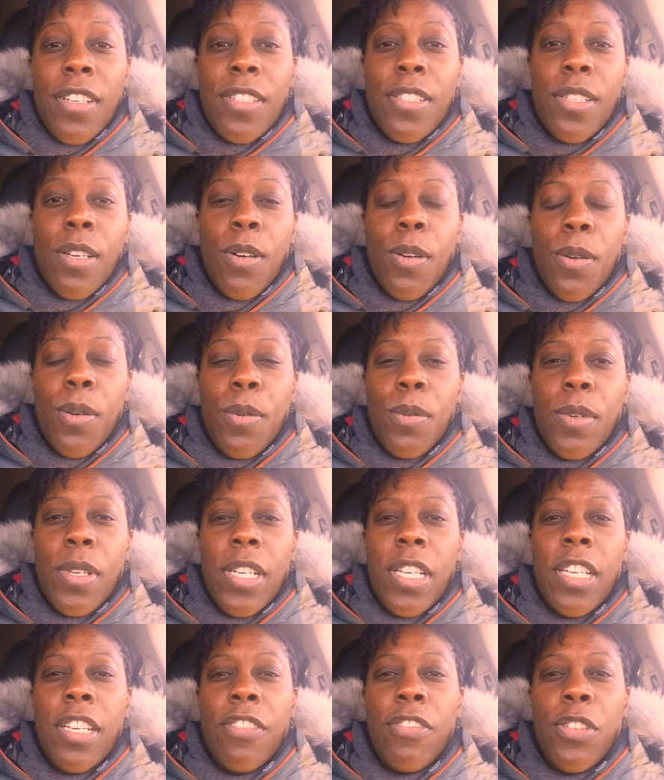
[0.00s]
So
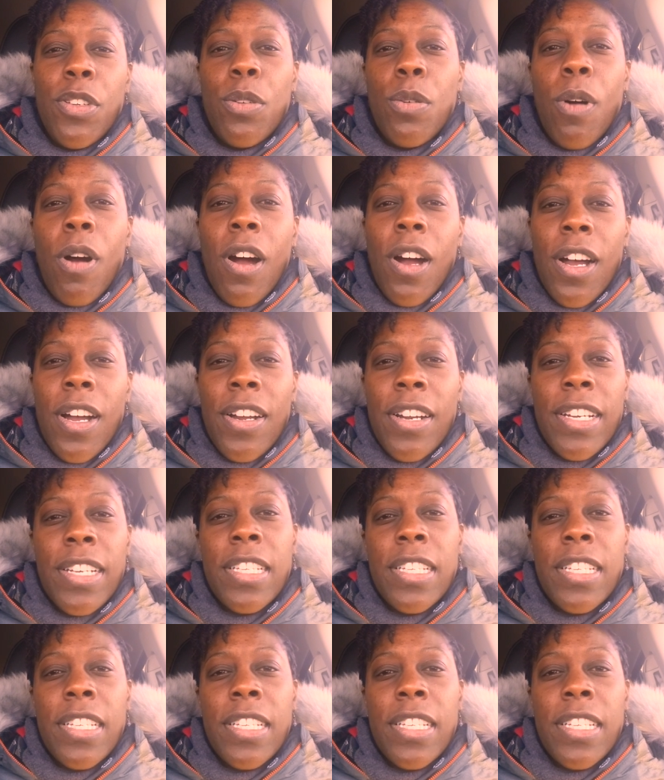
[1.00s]
if you are